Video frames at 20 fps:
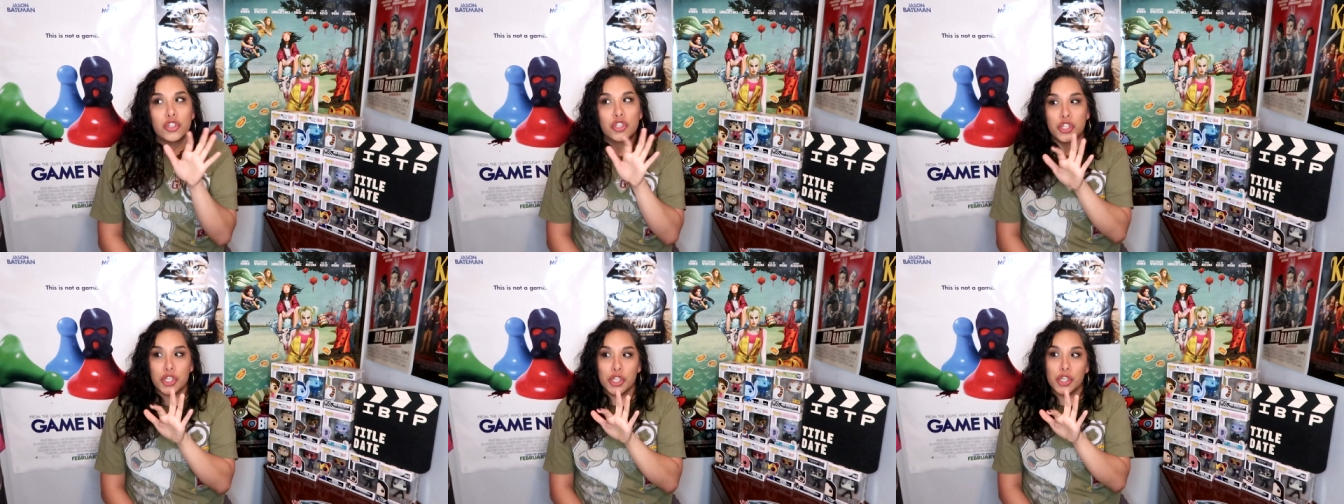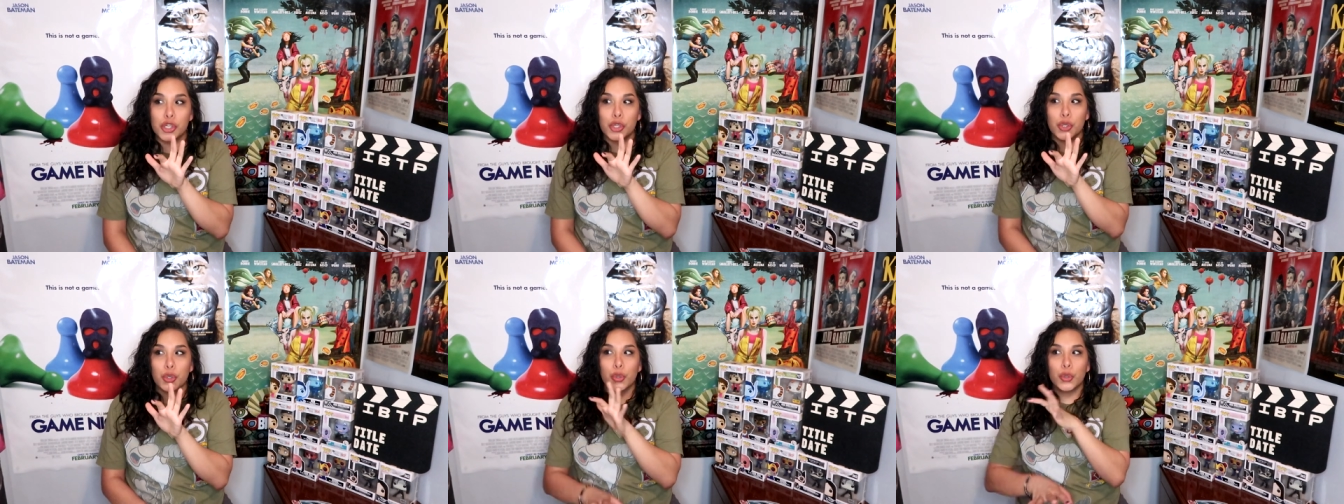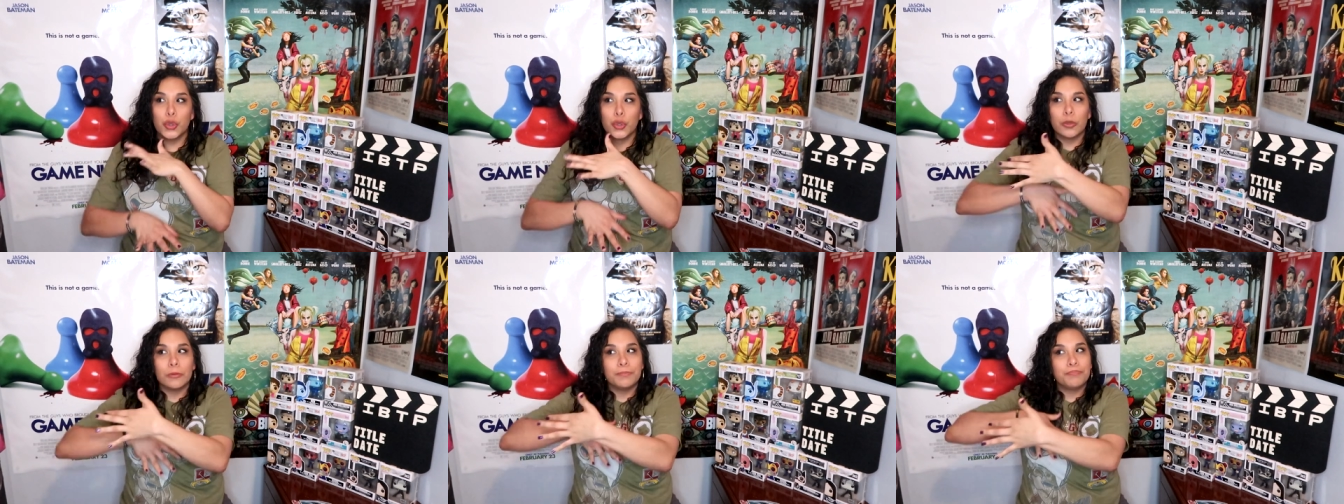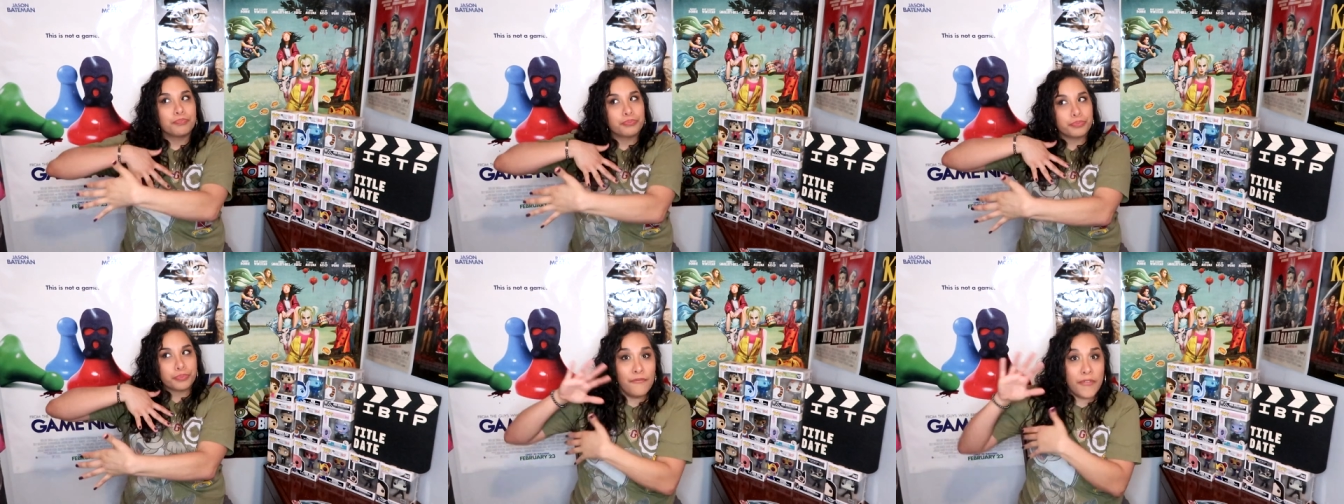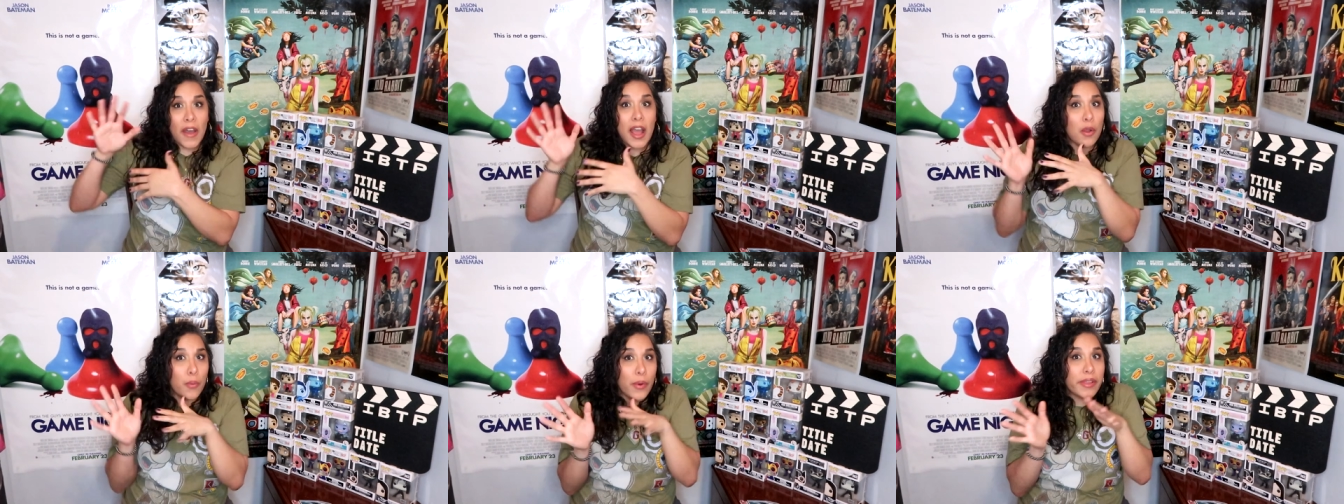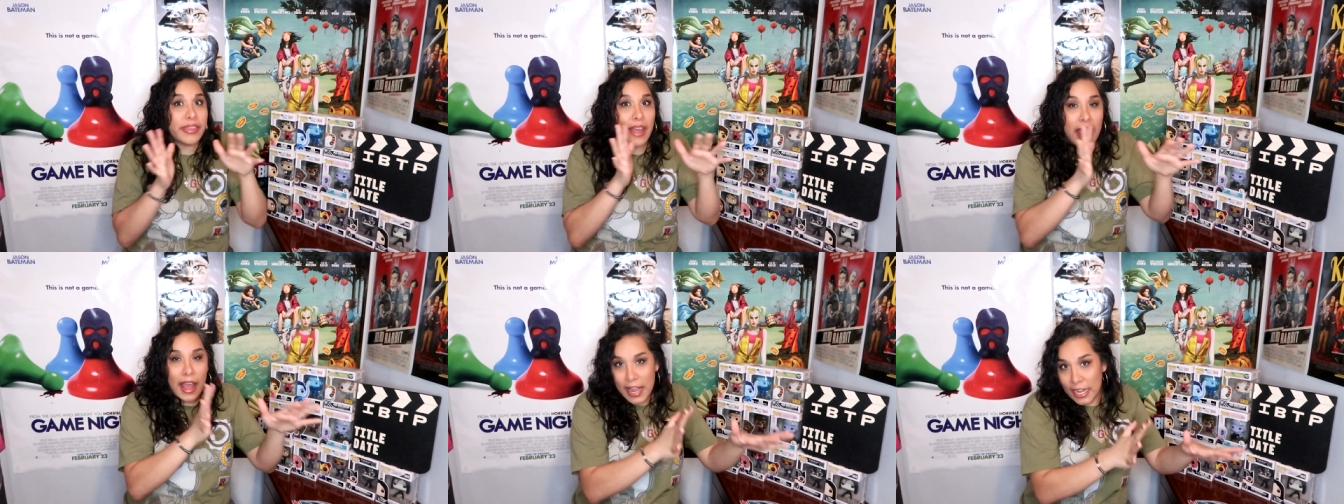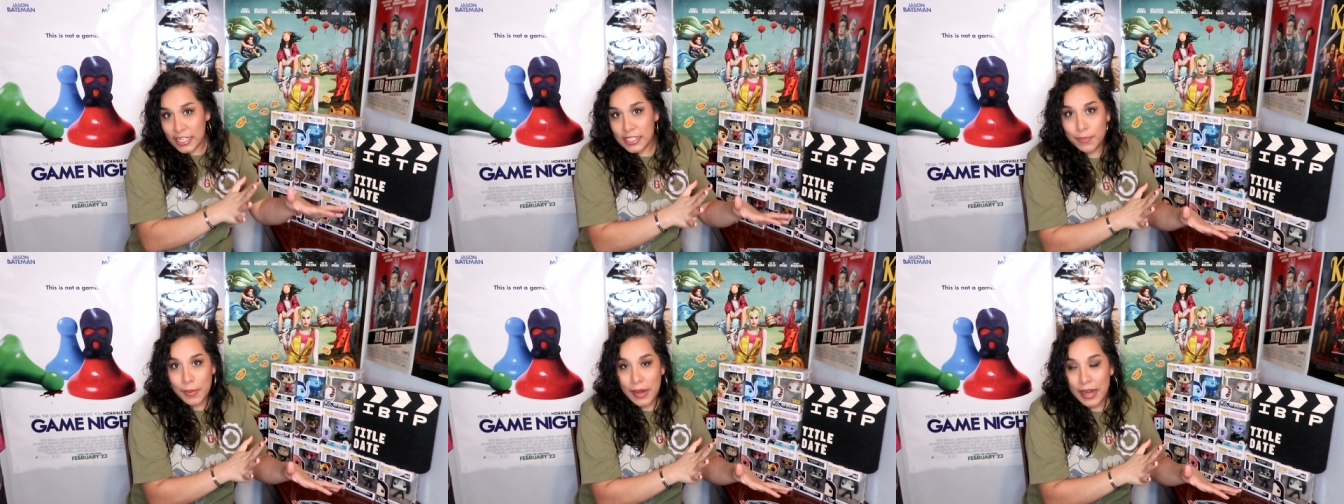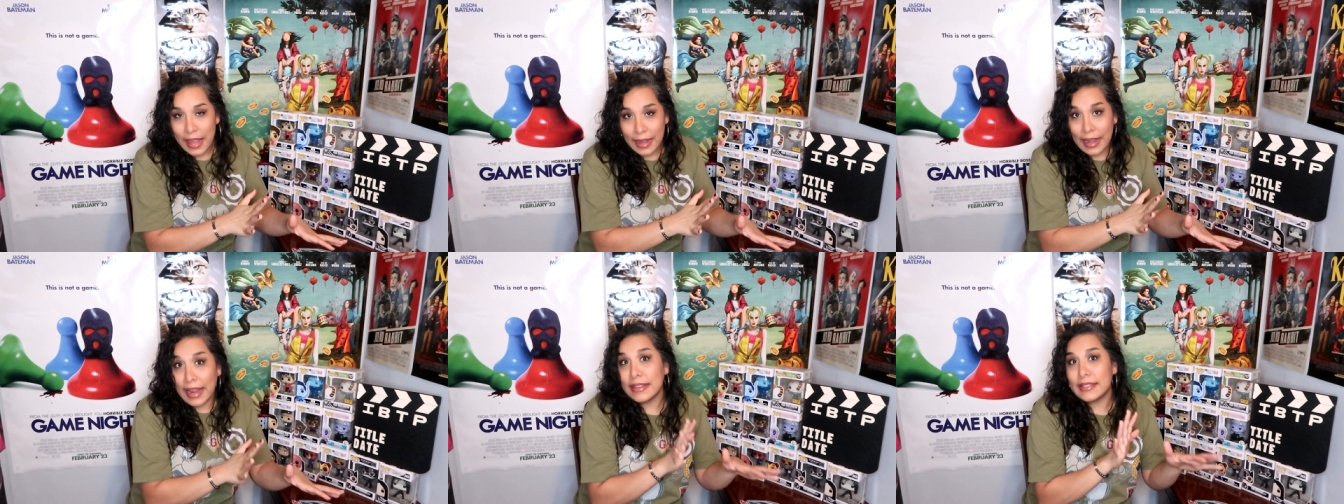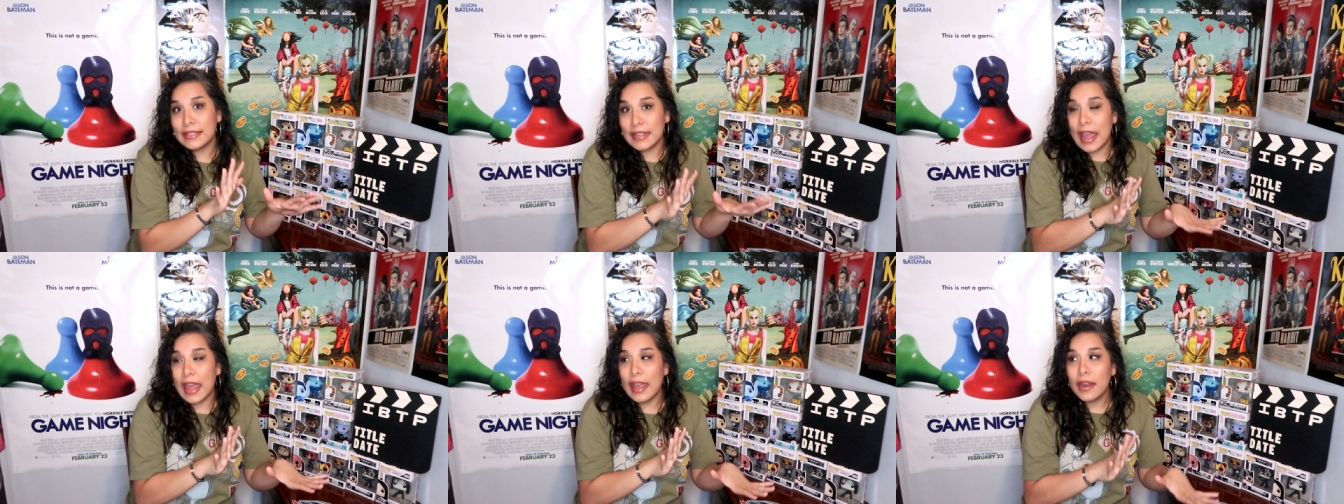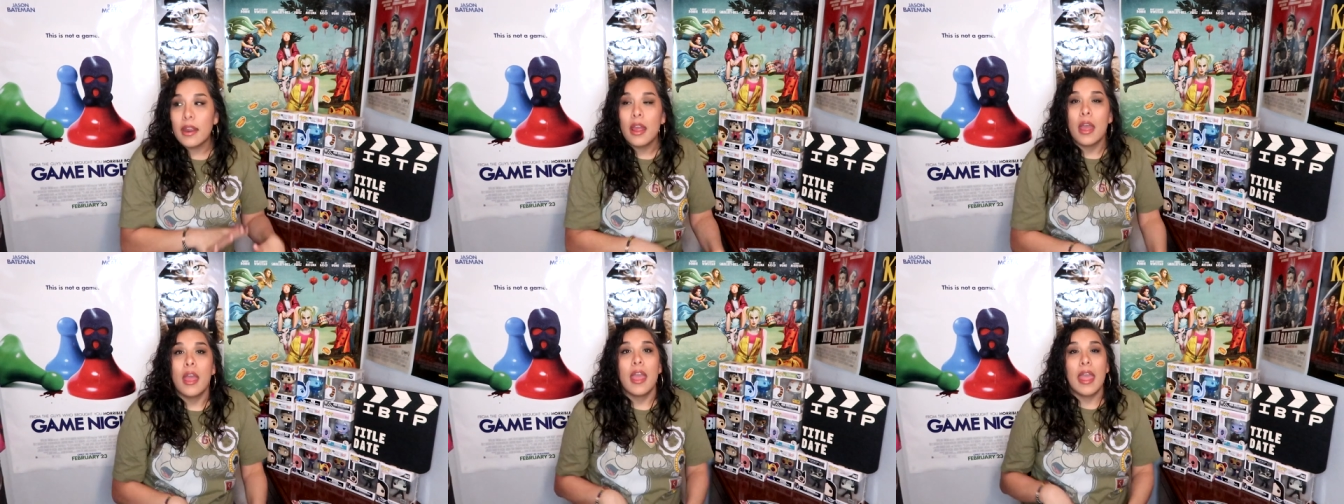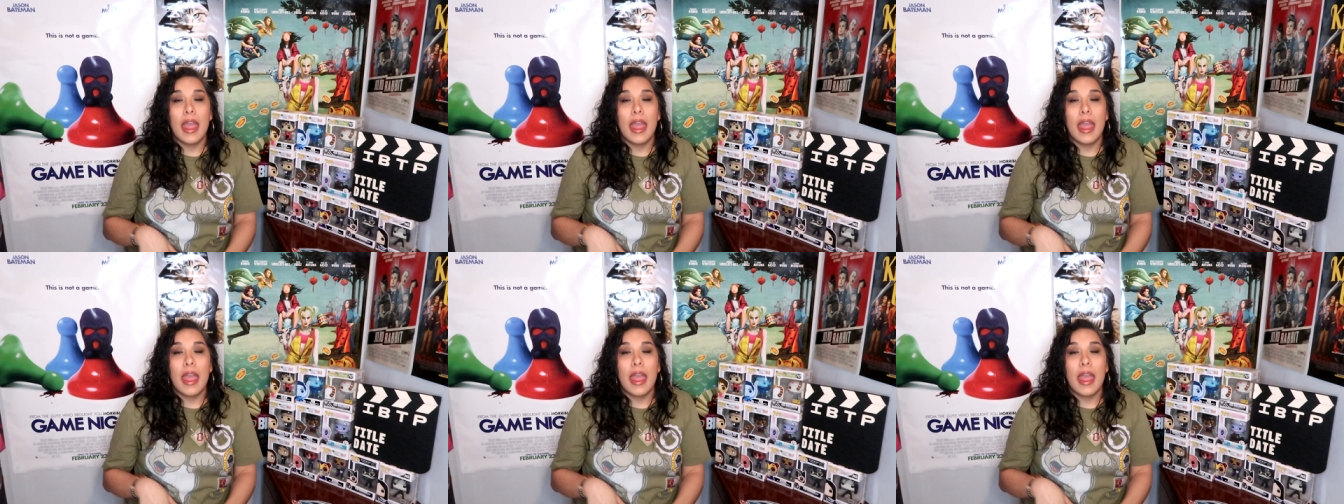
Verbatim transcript: to fuck with the husband, like I said.